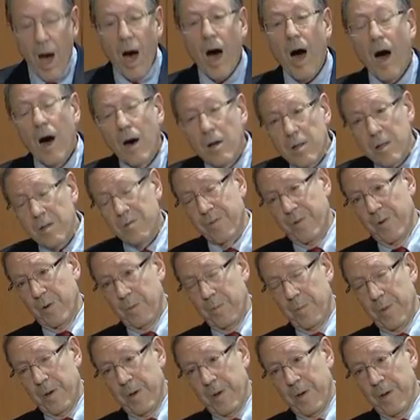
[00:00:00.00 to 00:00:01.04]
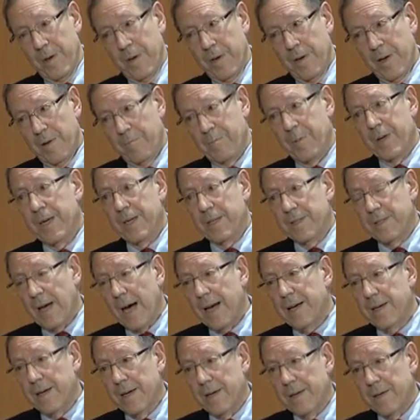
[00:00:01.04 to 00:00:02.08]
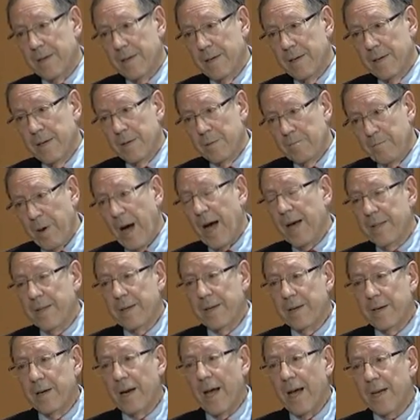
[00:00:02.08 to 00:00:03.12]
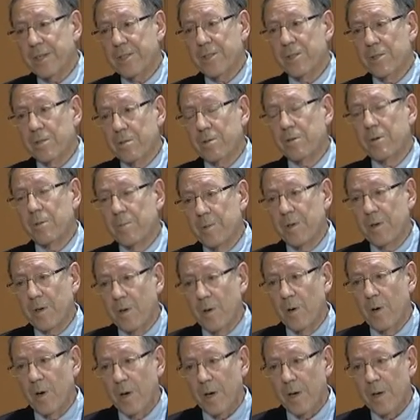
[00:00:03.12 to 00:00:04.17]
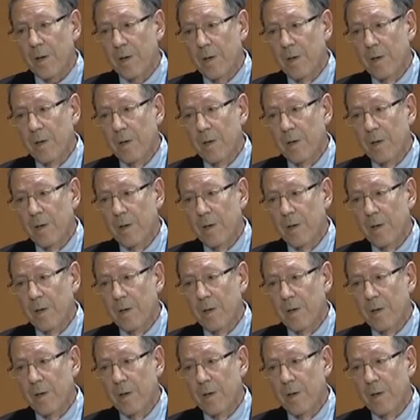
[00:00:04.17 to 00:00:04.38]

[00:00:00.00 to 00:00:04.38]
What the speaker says: all of whom have been indicted by the International Criminal Court